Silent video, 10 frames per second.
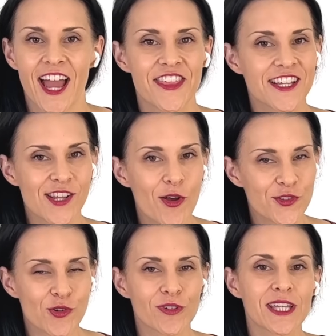I think it's
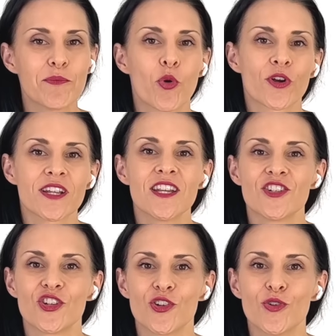also really
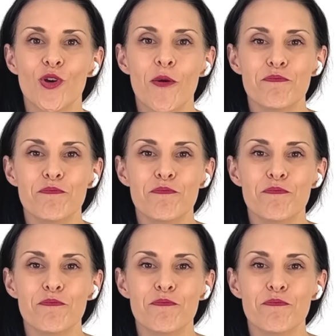important to